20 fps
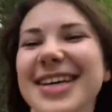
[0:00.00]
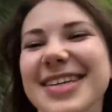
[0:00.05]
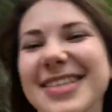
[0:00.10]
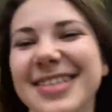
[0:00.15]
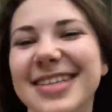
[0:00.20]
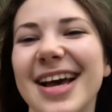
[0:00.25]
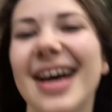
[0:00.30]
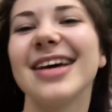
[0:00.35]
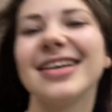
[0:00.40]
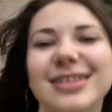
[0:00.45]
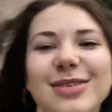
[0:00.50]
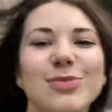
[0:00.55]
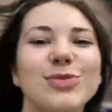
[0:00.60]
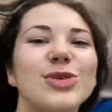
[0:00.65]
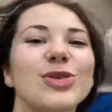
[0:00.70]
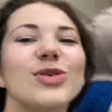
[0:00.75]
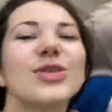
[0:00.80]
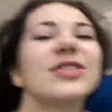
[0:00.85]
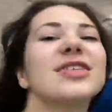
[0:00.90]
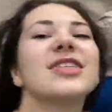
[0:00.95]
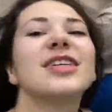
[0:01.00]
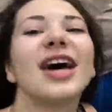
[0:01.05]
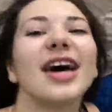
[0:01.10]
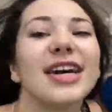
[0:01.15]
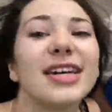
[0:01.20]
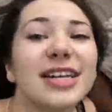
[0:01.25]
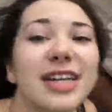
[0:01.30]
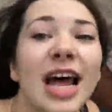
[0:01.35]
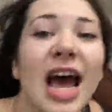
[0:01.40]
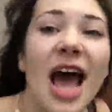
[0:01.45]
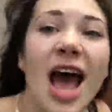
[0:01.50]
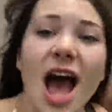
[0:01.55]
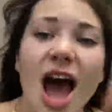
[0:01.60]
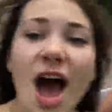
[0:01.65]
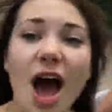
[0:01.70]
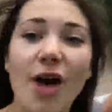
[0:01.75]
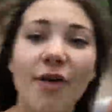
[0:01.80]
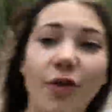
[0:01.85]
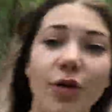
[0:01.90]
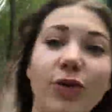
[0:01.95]
yes, guys, I'm so excited.
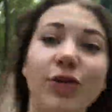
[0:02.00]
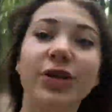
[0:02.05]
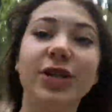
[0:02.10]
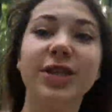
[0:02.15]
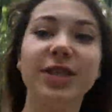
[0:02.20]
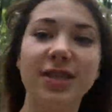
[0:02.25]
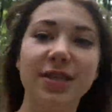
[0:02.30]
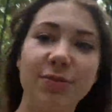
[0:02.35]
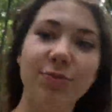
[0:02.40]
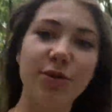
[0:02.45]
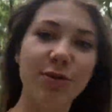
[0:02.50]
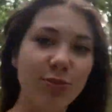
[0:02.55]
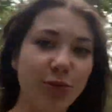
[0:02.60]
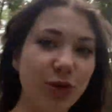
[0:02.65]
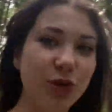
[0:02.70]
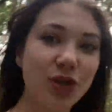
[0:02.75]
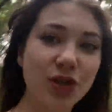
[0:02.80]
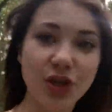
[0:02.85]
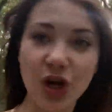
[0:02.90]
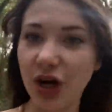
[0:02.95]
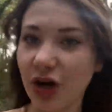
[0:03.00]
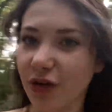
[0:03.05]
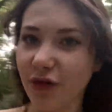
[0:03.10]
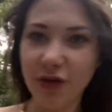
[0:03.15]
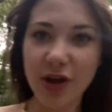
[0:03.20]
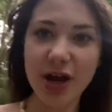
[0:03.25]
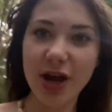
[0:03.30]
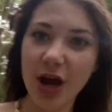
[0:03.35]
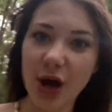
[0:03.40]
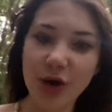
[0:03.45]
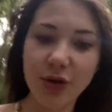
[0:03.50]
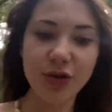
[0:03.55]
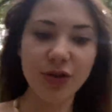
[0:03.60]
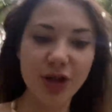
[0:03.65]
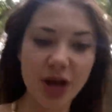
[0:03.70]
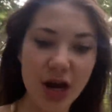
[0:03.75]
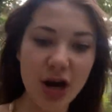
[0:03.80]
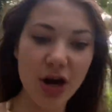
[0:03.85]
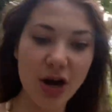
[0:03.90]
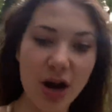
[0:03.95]
I've already seen people surfing out
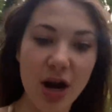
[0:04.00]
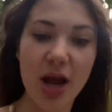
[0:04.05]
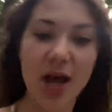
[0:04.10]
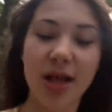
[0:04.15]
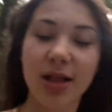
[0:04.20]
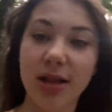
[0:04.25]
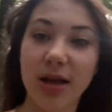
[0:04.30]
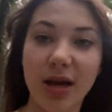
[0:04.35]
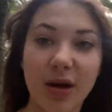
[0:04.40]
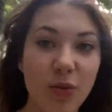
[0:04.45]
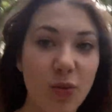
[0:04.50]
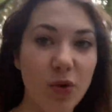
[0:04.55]
there, like